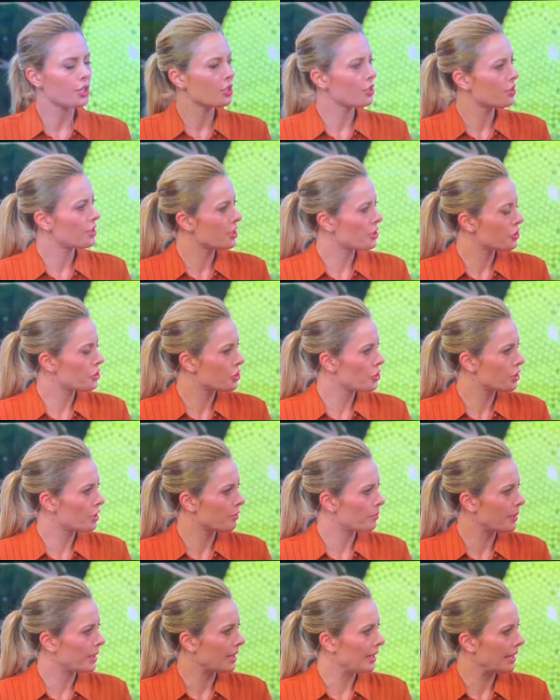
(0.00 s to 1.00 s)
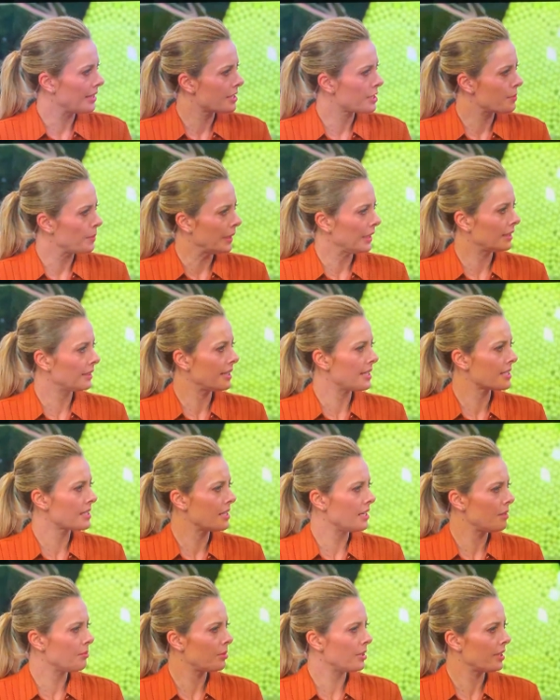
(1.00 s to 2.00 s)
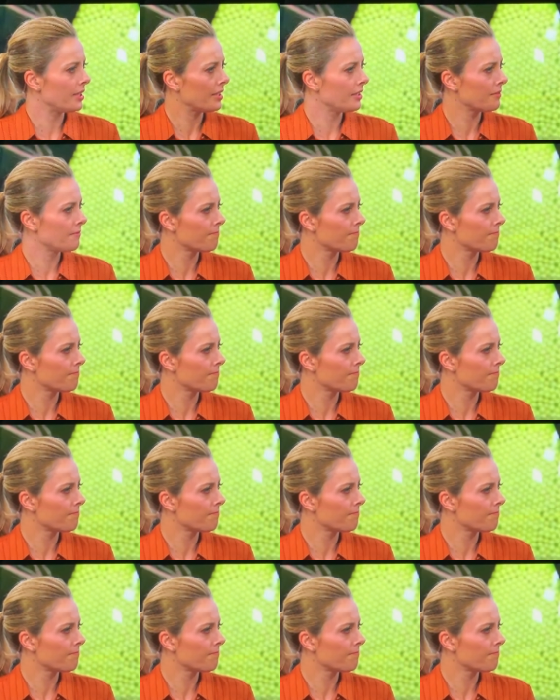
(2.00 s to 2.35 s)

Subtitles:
you think she should have been allowed to speak last night, Brony?